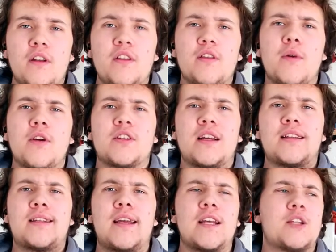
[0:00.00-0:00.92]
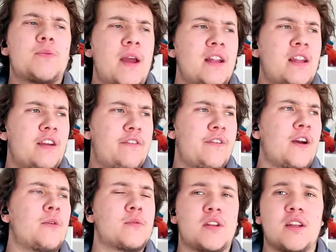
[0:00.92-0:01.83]
of the most anticipated
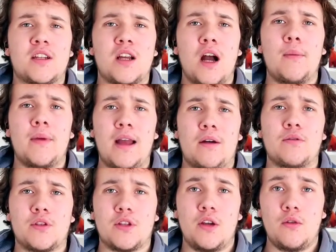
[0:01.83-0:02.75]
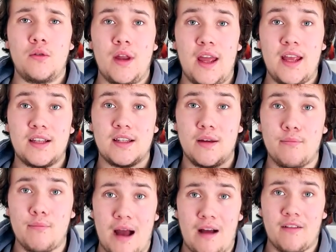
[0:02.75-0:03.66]
films that is coming out soon is the
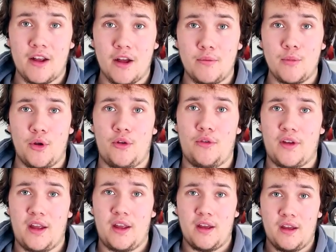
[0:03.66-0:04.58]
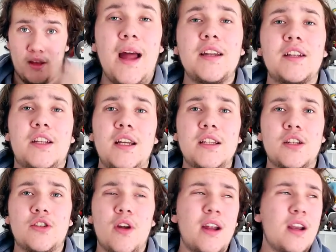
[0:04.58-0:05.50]
Mario movie. We had a
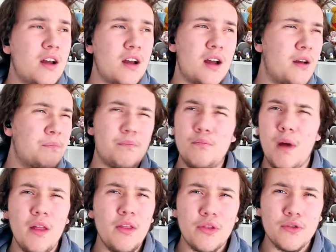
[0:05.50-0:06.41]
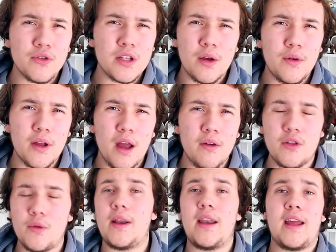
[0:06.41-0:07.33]
teaser trailer a month or so ago
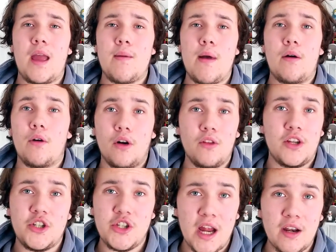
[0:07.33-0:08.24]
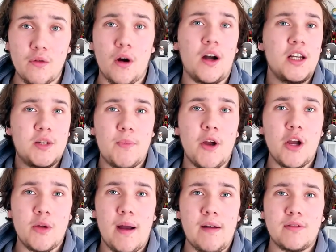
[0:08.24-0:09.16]
that when it came out on this channel I
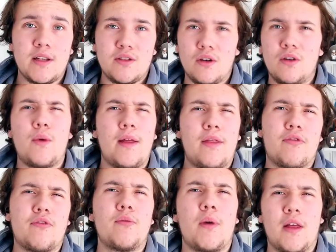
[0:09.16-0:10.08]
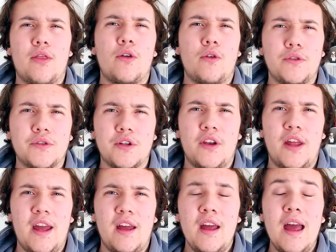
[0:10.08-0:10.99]
spoke about it, sort of went through my thoughts on
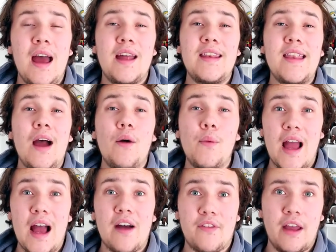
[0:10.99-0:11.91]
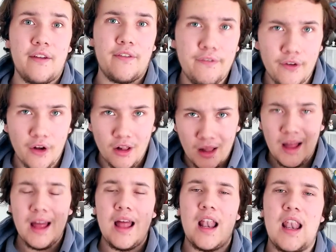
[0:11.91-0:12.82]
it and now we have a full
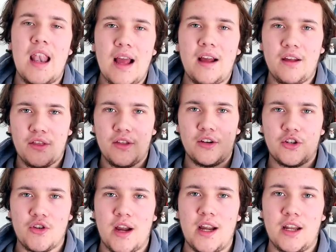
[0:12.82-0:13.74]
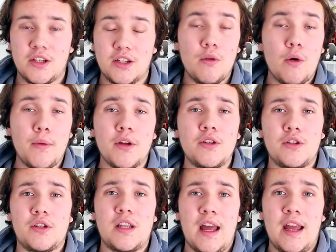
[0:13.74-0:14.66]
length trailer. So what we're going to
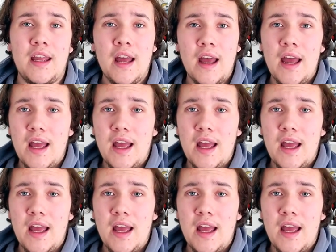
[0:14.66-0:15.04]
do today